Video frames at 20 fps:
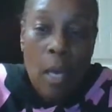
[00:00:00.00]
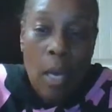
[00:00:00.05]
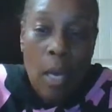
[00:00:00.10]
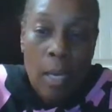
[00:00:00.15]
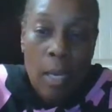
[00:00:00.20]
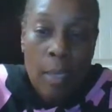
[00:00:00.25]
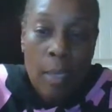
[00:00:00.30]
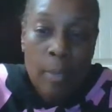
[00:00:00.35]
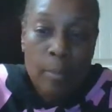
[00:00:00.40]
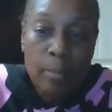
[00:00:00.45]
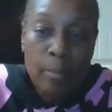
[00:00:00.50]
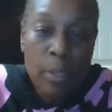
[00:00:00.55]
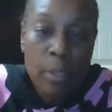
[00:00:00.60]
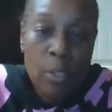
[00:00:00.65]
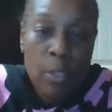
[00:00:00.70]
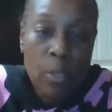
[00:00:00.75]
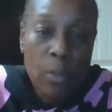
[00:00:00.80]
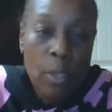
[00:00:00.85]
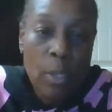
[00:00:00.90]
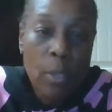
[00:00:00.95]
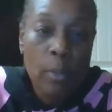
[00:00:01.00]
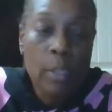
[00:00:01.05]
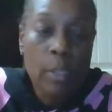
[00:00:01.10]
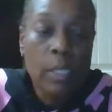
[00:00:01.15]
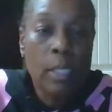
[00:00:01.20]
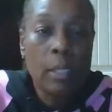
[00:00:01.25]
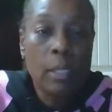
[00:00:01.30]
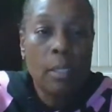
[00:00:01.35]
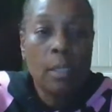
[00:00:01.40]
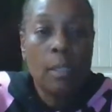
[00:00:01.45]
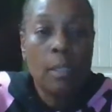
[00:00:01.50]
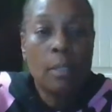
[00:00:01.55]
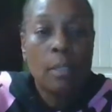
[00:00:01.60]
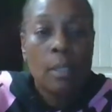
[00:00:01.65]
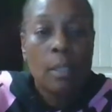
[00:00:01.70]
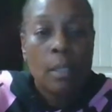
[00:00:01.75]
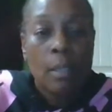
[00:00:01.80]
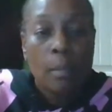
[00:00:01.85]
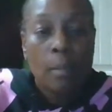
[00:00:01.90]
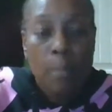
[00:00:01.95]
But
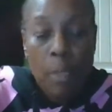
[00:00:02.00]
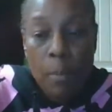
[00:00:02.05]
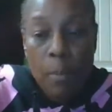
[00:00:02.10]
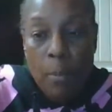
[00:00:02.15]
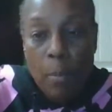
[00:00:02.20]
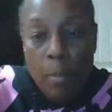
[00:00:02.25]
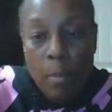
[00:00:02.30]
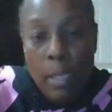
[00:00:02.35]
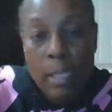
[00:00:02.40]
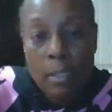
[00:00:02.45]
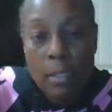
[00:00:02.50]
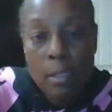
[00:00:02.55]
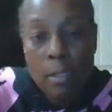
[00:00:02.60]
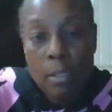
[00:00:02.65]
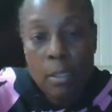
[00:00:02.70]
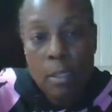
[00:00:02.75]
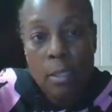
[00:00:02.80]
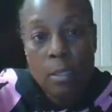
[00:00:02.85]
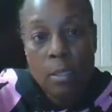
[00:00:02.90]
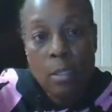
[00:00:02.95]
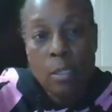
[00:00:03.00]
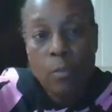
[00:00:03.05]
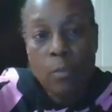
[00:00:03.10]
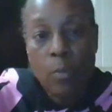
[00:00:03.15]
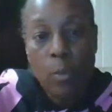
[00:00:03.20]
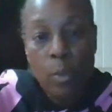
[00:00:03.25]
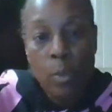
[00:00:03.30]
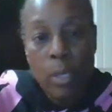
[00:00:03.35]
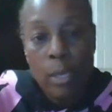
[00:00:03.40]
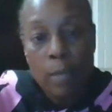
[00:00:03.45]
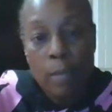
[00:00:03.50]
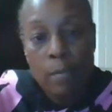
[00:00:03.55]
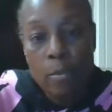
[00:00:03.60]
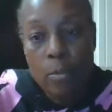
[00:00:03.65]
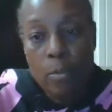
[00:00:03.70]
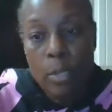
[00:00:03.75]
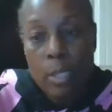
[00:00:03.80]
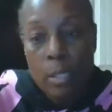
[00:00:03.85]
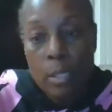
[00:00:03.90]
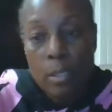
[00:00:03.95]
again, people make decisions for whatever
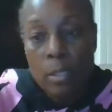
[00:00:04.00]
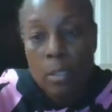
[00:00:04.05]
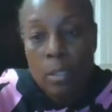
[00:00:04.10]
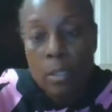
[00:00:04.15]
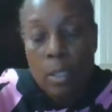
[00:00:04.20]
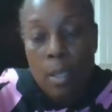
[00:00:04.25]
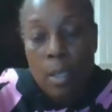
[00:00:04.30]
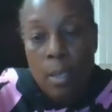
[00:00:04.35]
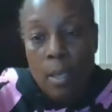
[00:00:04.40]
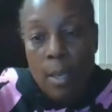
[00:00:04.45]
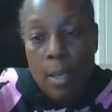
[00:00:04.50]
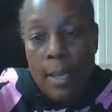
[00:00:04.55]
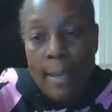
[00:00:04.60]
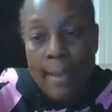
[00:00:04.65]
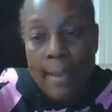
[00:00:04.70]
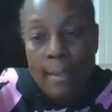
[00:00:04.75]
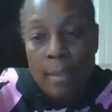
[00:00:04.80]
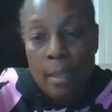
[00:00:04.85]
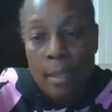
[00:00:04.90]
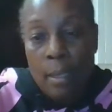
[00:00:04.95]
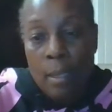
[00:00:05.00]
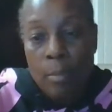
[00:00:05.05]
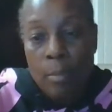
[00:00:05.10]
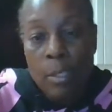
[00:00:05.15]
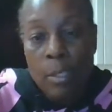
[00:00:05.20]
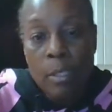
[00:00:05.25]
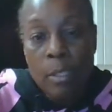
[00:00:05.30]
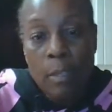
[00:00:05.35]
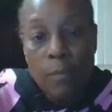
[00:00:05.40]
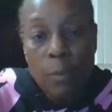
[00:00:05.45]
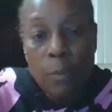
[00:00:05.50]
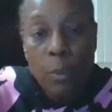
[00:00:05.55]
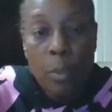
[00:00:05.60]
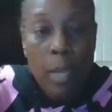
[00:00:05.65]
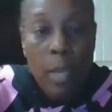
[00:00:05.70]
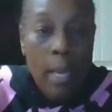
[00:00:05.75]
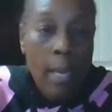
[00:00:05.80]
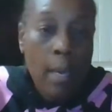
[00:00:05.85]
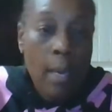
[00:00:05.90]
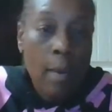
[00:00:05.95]
reasons. And if you
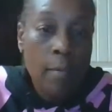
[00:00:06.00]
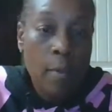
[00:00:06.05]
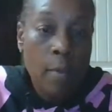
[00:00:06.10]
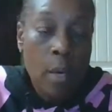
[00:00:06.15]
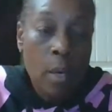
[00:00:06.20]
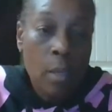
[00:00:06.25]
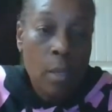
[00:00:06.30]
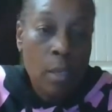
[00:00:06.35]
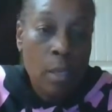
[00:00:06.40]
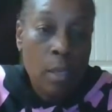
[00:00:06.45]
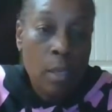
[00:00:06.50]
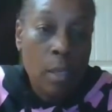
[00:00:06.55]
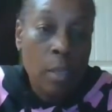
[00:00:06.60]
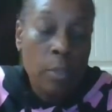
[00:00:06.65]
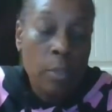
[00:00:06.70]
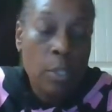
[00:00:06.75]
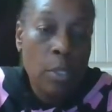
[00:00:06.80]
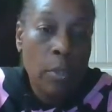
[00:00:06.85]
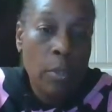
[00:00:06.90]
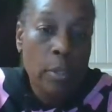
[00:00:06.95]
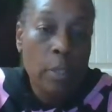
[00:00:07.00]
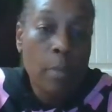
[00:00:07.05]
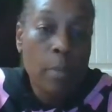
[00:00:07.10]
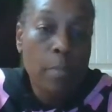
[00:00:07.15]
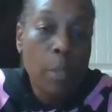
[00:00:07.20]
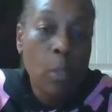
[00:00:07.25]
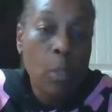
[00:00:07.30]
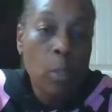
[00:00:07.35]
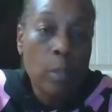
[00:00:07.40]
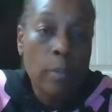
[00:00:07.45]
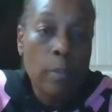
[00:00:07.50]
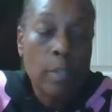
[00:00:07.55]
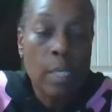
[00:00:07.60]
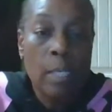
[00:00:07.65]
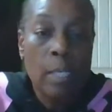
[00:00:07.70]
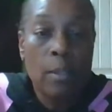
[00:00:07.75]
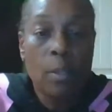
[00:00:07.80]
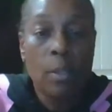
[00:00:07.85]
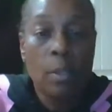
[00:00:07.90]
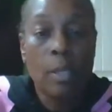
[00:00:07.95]
have ulterior motives
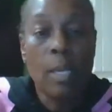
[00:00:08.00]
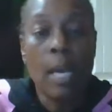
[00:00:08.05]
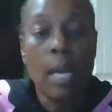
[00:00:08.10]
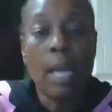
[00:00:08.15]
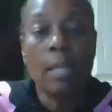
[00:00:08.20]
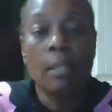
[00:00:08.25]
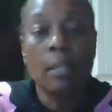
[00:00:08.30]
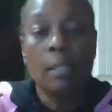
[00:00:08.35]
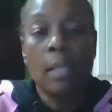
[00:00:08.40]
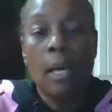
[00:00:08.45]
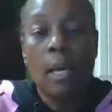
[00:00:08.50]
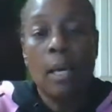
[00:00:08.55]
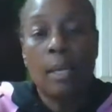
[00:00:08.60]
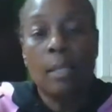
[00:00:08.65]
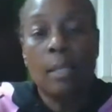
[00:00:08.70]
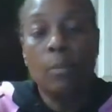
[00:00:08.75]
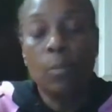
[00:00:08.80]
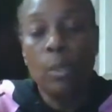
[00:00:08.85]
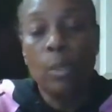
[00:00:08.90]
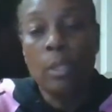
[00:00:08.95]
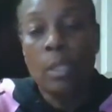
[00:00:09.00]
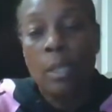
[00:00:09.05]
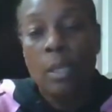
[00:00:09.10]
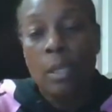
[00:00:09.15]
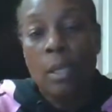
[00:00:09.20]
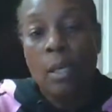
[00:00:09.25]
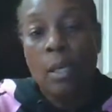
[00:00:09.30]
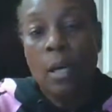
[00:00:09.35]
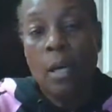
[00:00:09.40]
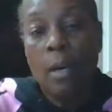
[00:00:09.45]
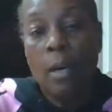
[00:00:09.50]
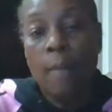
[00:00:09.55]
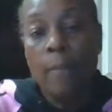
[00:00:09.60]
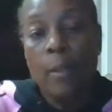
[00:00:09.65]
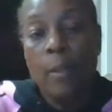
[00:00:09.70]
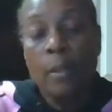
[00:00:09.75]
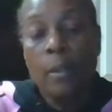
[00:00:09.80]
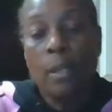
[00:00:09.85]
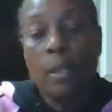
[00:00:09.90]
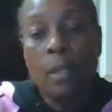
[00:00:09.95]
and they're not aligned with
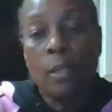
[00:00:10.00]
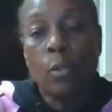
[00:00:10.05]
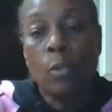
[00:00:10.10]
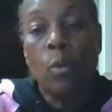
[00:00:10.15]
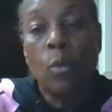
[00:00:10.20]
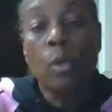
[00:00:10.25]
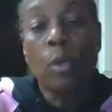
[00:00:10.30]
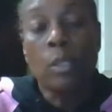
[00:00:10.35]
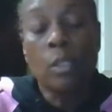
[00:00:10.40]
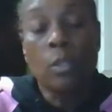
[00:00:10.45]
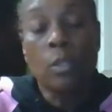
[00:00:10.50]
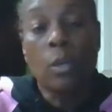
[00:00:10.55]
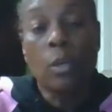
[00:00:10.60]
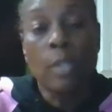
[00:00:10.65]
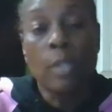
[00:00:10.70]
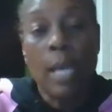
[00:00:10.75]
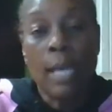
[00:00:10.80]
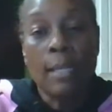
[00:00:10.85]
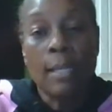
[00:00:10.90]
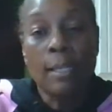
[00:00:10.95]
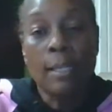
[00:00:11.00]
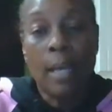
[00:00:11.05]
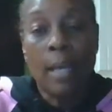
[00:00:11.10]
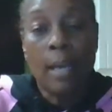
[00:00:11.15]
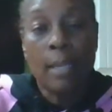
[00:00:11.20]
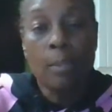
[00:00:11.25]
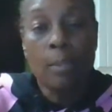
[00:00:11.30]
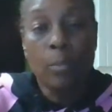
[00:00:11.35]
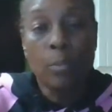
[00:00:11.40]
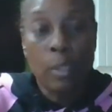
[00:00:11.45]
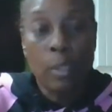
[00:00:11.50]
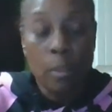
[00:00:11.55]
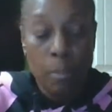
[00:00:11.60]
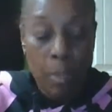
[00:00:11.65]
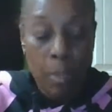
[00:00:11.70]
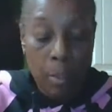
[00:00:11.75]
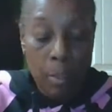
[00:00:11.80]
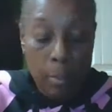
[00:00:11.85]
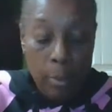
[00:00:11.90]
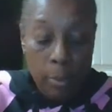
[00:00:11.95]
court, not aligned with the
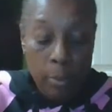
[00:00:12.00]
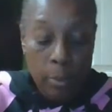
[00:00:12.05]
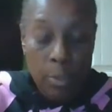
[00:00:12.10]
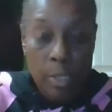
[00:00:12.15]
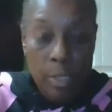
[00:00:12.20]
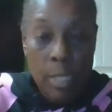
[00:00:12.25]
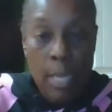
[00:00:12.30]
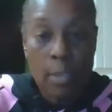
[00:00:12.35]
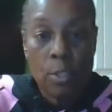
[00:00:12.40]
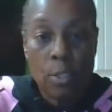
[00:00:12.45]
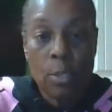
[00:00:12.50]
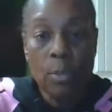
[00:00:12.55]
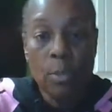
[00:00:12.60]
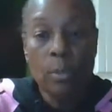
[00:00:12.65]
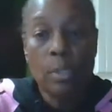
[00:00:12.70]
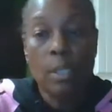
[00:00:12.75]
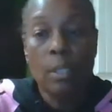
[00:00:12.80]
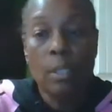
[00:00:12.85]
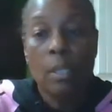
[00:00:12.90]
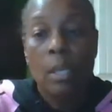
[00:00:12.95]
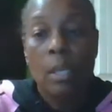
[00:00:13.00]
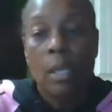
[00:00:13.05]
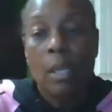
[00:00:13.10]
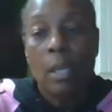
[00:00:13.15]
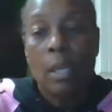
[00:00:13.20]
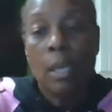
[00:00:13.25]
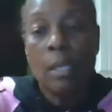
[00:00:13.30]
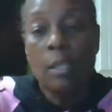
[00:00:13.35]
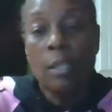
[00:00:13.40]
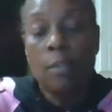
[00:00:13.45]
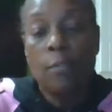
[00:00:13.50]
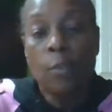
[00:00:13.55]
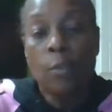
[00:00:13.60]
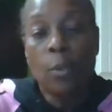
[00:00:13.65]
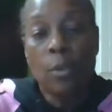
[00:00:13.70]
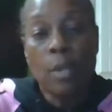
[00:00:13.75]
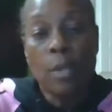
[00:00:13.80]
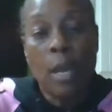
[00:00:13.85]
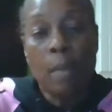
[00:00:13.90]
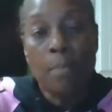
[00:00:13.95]
biblical statutes, and if
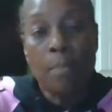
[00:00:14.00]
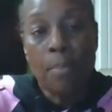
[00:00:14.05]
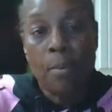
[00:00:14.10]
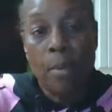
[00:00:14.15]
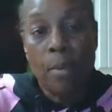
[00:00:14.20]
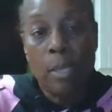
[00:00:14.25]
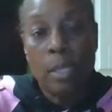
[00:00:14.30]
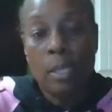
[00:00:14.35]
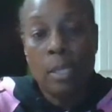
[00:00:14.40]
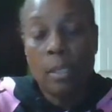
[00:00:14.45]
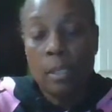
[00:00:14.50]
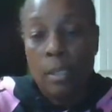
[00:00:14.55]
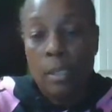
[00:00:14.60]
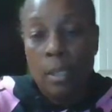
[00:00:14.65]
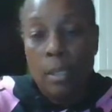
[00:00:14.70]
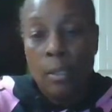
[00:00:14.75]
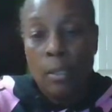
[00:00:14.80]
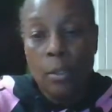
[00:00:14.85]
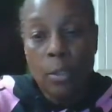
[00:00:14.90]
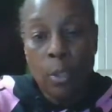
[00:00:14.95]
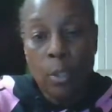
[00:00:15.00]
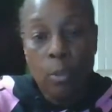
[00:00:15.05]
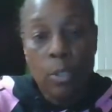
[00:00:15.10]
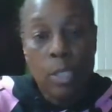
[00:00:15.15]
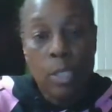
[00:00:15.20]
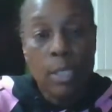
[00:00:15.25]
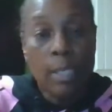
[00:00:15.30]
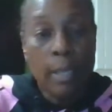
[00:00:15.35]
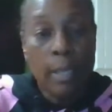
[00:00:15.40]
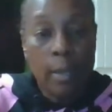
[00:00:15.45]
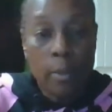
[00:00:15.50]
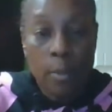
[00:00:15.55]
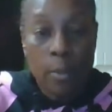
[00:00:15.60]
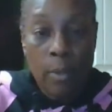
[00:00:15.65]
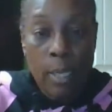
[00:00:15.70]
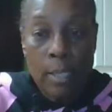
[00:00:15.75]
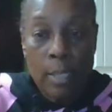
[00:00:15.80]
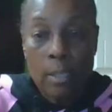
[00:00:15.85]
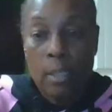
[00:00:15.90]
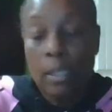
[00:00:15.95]
you're not praying, together
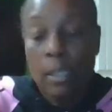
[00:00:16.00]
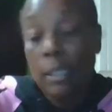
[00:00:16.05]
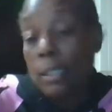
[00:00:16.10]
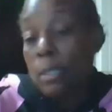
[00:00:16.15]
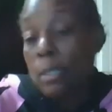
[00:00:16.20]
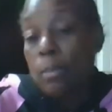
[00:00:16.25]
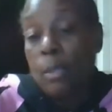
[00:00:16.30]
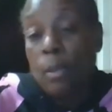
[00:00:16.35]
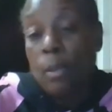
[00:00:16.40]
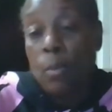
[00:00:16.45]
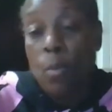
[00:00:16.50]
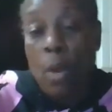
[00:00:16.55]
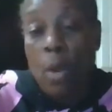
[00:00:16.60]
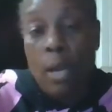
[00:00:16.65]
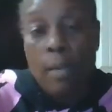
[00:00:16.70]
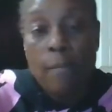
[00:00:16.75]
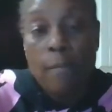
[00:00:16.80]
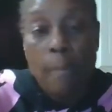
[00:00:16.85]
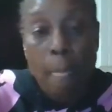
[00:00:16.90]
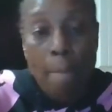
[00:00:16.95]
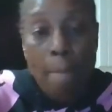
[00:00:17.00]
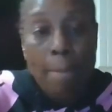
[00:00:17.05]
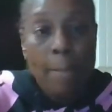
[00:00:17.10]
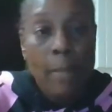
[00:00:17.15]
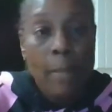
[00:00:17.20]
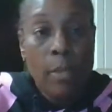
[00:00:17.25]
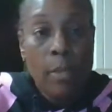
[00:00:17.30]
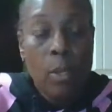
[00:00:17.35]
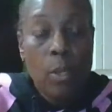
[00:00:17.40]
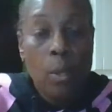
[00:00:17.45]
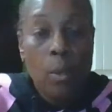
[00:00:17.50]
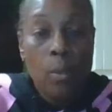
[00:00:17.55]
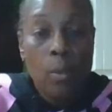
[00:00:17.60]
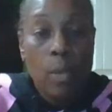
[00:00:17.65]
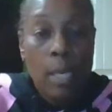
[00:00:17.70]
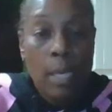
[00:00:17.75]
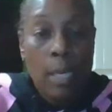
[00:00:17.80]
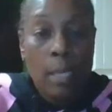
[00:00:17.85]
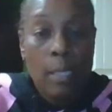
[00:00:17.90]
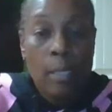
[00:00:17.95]
as a husband and wife,
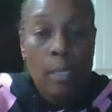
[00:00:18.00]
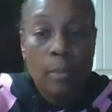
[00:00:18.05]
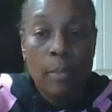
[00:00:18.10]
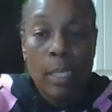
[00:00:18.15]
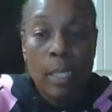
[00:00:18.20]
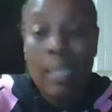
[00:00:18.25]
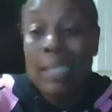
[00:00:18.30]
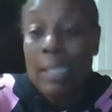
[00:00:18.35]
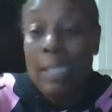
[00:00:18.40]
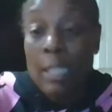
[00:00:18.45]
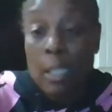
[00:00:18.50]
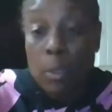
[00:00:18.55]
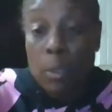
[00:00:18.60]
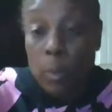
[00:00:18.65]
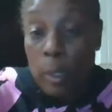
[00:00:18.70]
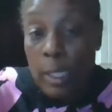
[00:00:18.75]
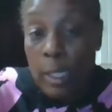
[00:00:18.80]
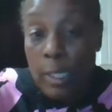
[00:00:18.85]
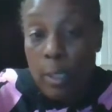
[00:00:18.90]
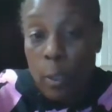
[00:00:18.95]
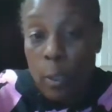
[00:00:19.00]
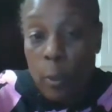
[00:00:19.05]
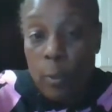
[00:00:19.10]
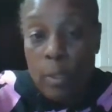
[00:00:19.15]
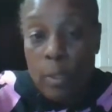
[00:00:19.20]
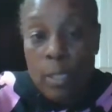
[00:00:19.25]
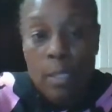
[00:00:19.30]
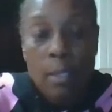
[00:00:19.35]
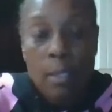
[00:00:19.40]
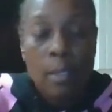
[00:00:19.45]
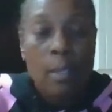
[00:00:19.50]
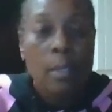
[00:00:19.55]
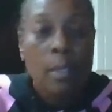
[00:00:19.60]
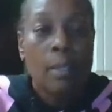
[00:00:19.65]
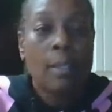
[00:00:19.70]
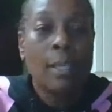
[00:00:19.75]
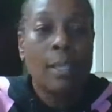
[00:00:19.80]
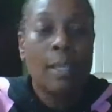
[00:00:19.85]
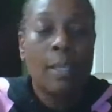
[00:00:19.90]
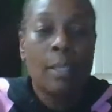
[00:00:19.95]
unequally yoked,
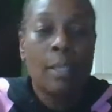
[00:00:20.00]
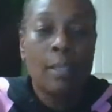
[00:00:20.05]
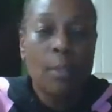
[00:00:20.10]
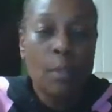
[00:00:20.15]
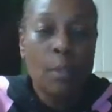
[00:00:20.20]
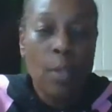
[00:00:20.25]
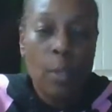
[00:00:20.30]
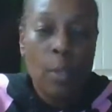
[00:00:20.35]
then